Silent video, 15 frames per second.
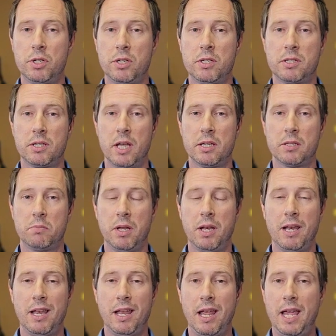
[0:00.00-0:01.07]
assessment,
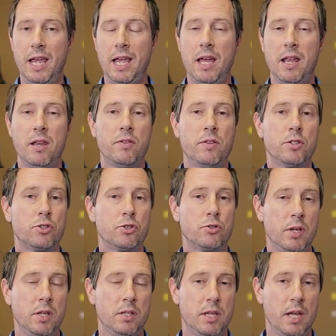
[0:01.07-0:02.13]
and the
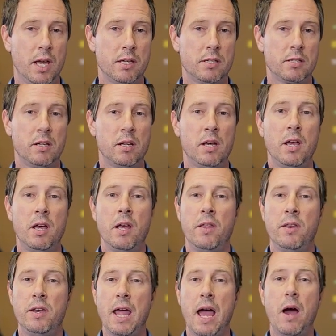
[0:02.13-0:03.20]
strength test,
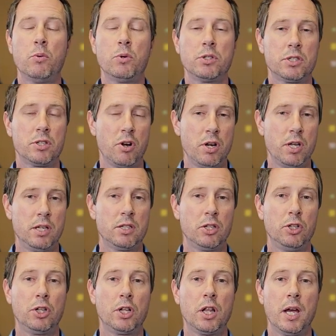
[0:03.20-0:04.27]
now we're starting to
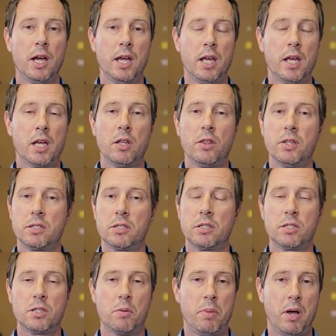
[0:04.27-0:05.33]
look like this is
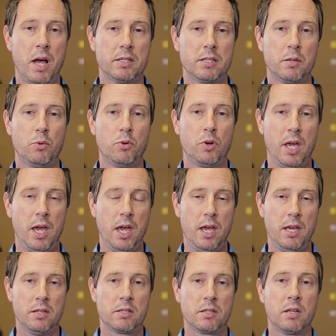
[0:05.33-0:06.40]
a possible
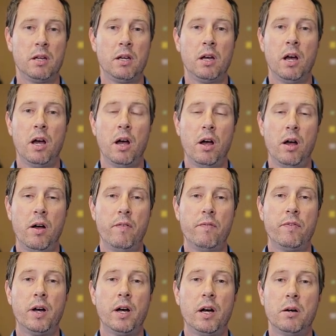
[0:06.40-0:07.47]
case of
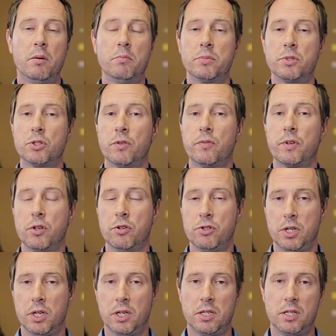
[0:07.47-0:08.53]

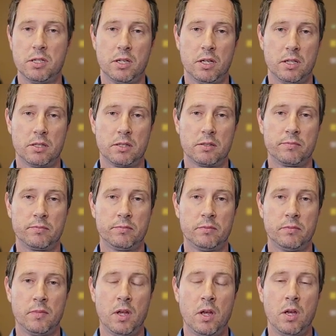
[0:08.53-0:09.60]
cervicogenic dizziness.
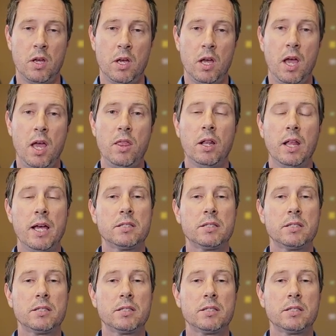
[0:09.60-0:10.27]
In the last